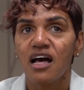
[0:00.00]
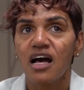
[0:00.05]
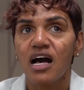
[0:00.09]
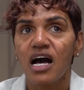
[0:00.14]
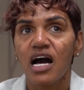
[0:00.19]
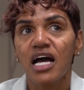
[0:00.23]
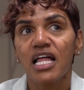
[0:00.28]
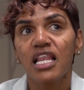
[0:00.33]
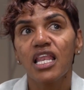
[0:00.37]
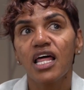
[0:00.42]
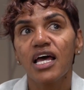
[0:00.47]

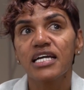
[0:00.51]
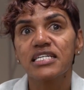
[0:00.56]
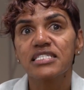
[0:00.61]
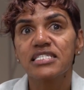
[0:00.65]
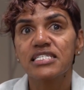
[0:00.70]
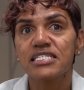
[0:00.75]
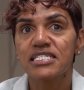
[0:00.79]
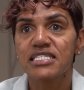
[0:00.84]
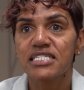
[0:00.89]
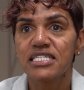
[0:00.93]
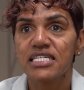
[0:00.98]
I like
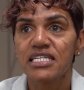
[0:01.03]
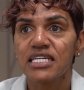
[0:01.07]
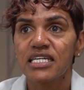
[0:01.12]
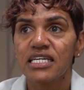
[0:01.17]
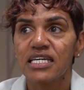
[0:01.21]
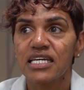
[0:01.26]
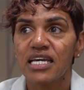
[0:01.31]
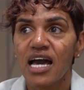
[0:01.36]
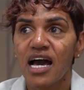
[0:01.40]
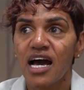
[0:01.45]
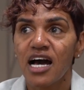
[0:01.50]
to
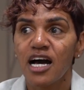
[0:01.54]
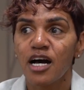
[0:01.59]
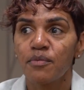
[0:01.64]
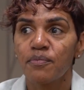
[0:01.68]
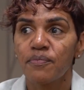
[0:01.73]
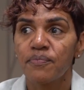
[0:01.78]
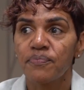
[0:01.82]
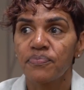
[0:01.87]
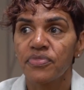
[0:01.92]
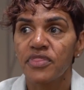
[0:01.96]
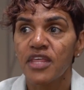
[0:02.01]
see
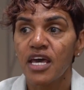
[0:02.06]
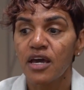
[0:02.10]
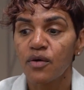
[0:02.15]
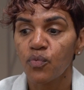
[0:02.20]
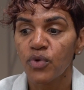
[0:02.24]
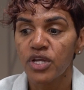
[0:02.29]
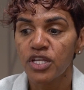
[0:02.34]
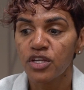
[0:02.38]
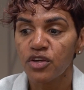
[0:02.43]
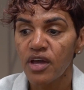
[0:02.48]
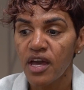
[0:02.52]
that
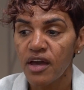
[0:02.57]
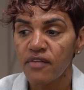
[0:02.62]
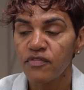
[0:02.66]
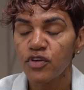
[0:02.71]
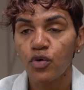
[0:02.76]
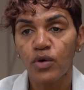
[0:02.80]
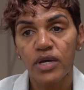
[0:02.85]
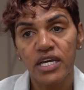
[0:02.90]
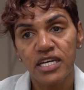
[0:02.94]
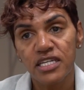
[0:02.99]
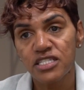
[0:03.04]
when you have
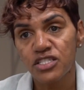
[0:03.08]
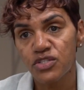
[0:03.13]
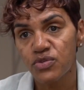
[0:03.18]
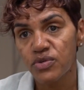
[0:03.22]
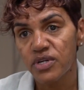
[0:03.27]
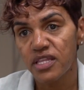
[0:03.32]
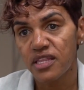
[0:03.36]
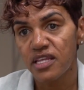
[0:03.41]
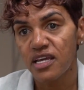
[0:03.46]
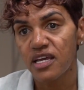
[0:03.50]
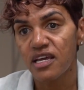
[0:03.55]
your
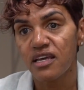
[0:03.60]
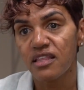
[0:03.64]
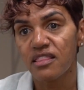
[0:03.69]
history there,